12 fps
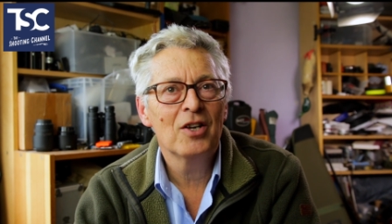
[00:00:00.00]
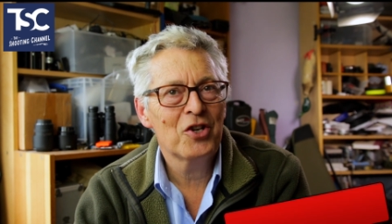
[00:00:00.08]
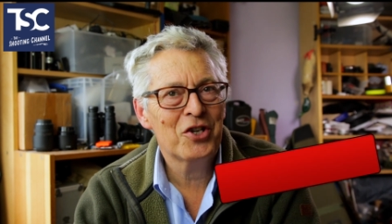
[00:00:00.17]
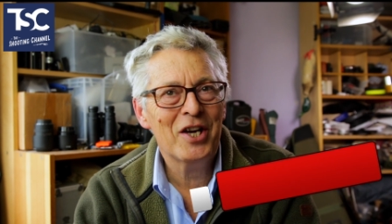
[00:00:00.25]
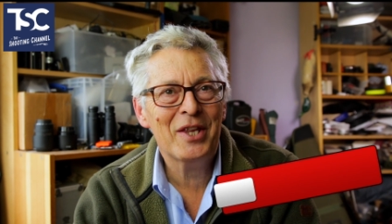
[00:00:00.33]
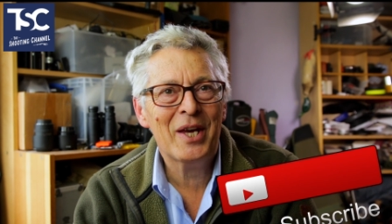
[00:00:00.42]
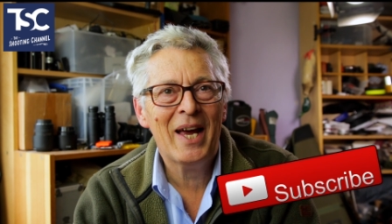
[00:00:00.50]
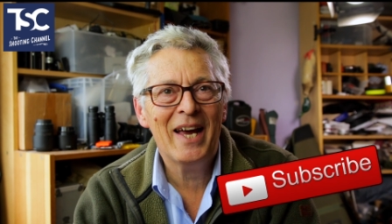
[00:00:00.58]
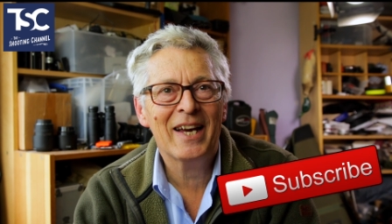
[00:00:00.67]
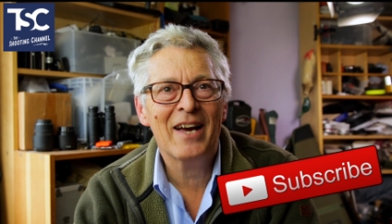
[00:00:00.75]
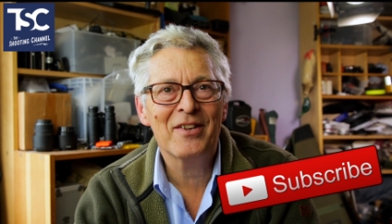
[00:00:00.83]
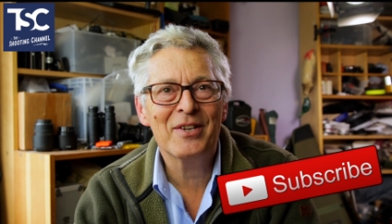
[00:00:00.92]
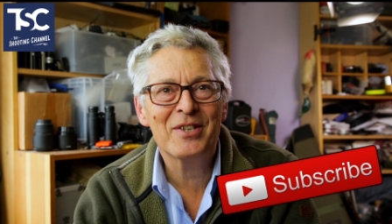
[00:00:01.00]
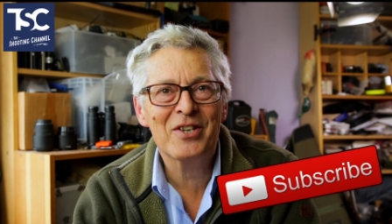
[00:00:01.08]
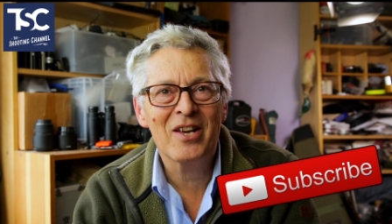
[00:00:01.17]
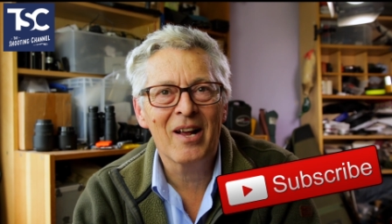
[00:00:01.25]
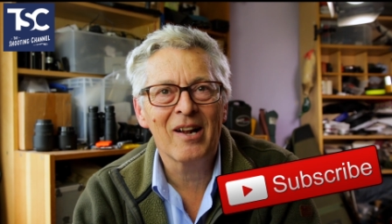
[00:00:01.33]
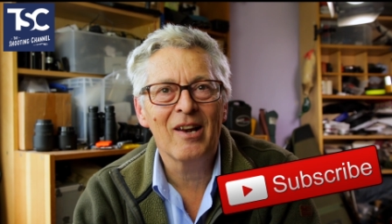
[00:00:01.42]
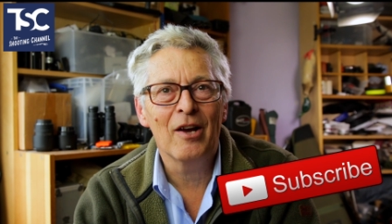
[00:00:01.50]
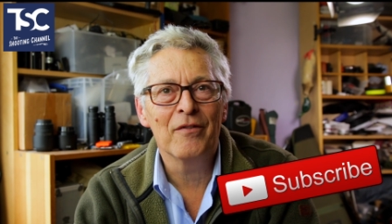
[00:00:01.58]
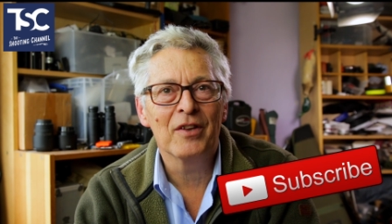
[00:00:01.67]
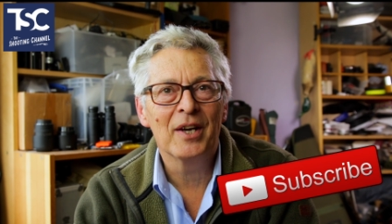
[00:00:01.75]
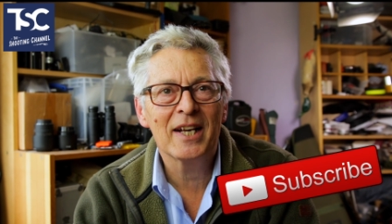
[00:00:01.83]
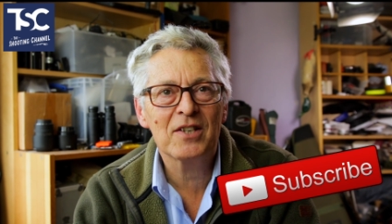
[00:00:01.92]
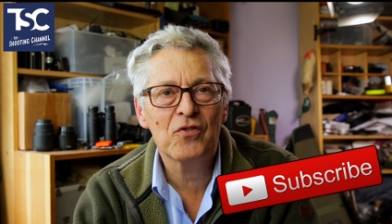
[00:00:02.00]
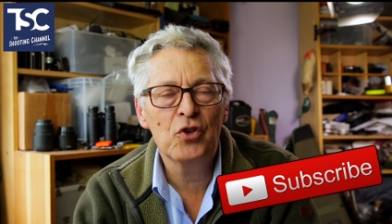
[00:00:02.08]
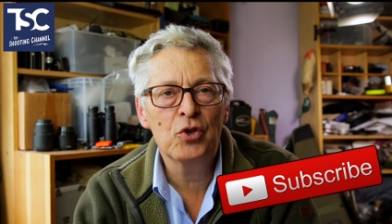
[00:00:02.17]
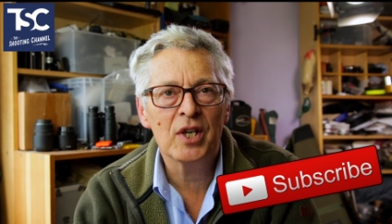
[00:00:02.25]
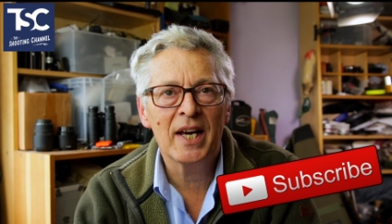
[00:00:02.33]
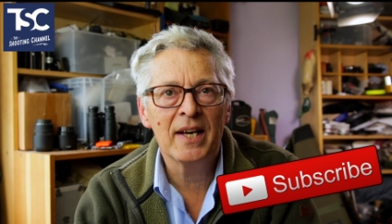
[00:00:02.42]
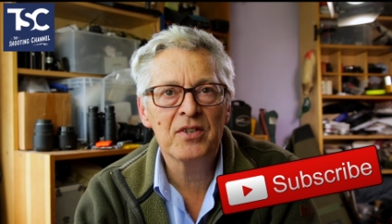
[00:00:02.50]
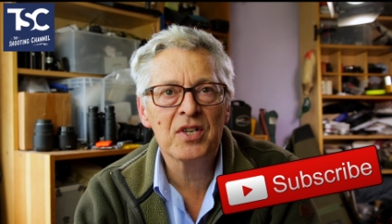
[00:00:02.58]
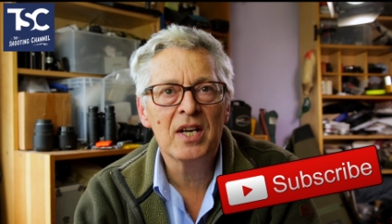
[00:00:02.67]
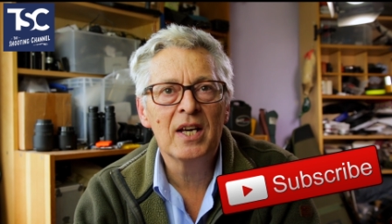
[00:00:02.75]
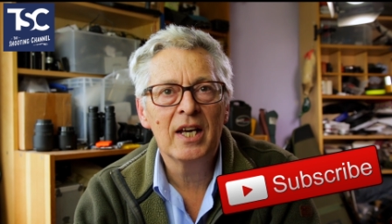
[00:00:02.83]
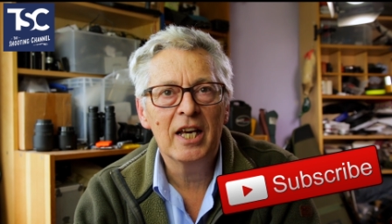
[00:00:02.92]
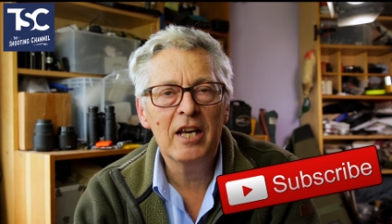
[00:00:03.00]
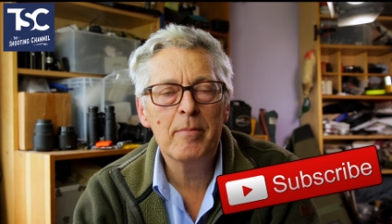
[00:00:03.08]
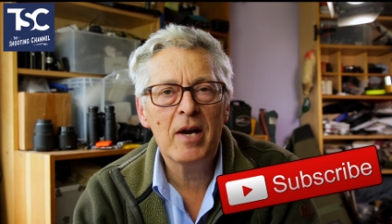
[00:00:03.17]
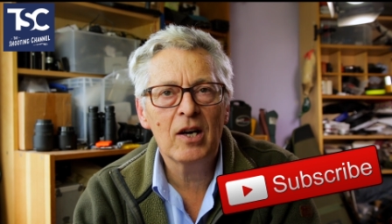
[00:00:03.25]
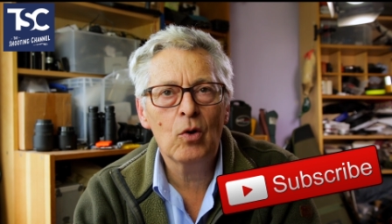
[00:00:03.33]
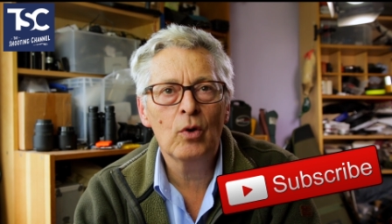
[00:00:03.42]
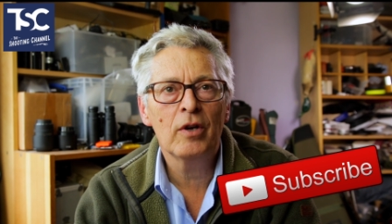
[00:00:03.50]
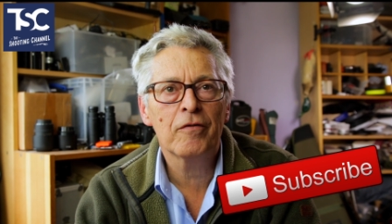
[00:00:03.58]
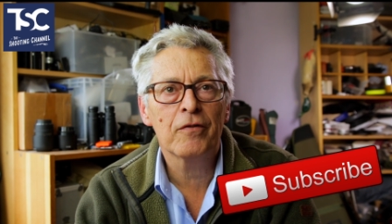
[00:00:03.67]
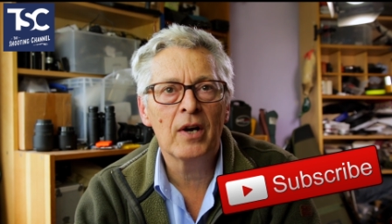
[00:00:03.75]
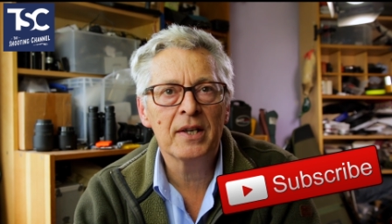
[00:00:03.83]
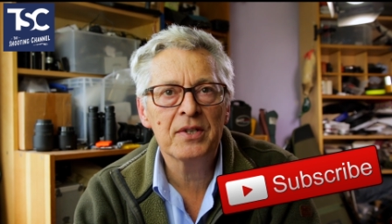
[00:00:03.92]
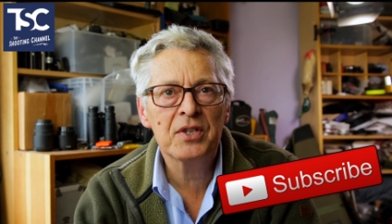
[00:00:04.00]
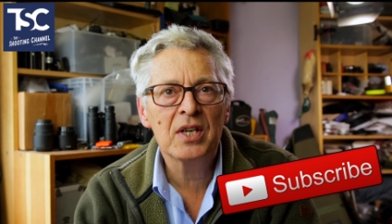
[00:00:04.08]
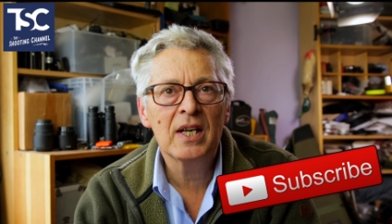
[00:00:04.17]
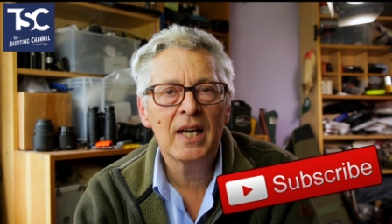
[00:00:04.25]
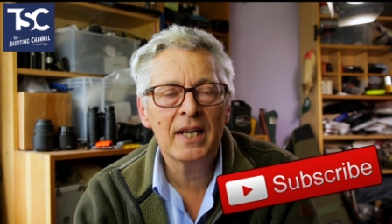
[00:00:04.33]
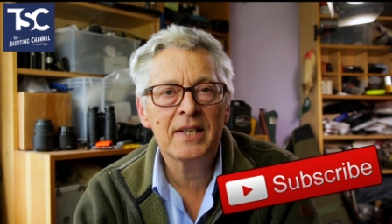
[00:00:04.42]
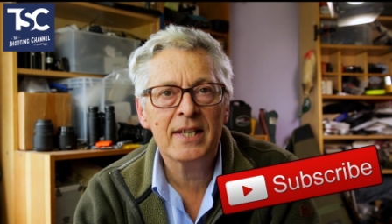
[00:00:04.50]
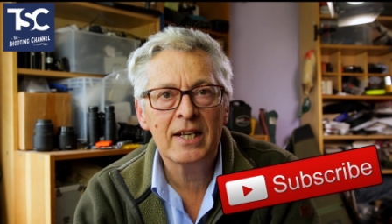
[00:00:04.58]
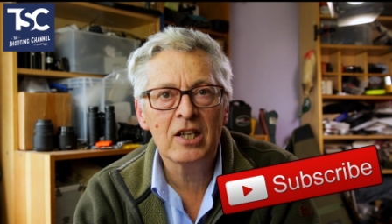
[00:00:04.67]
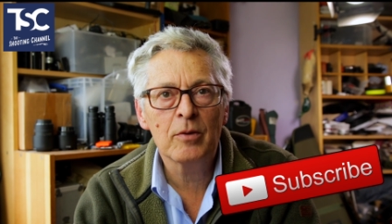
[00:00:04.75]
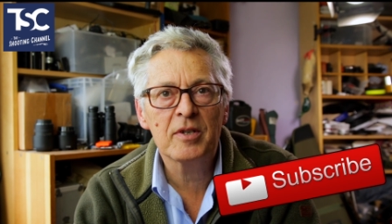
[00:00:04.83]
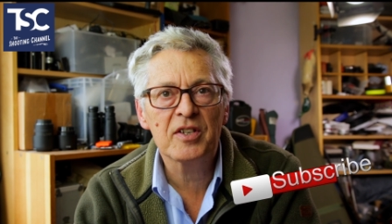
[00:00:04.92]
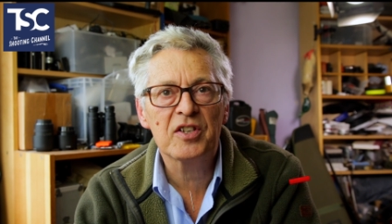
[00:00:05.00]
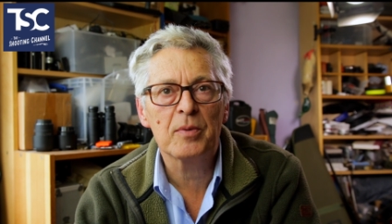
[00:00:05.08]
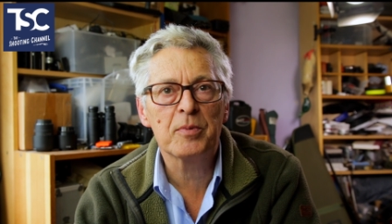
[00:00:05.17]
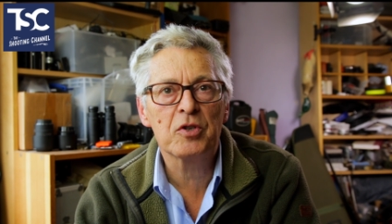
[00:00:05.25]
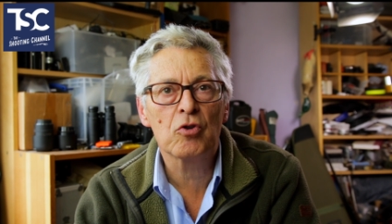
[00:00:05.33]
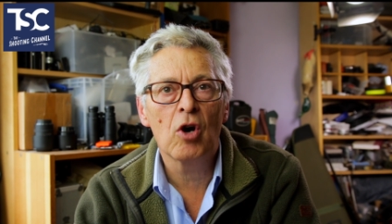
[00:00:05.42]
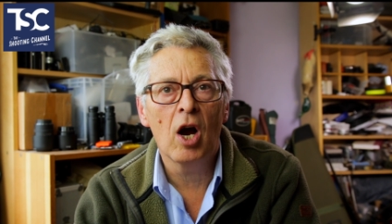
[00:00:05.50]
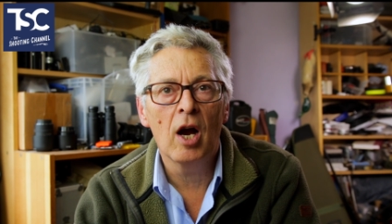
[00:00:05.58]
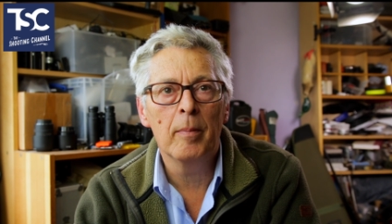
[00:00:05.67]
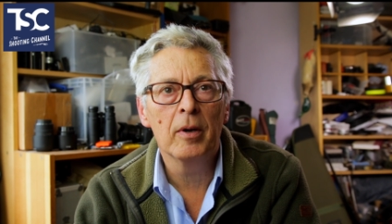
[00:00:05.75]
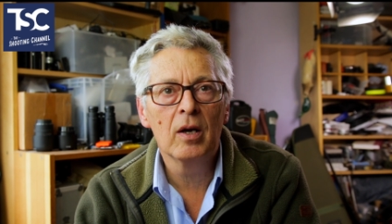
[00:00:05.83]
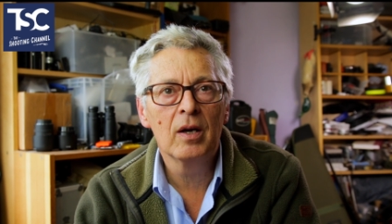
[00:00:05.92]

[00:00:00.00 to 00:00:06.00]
Share the heck out of this channel over the next few days, email all your friends, and tell them to subscribe.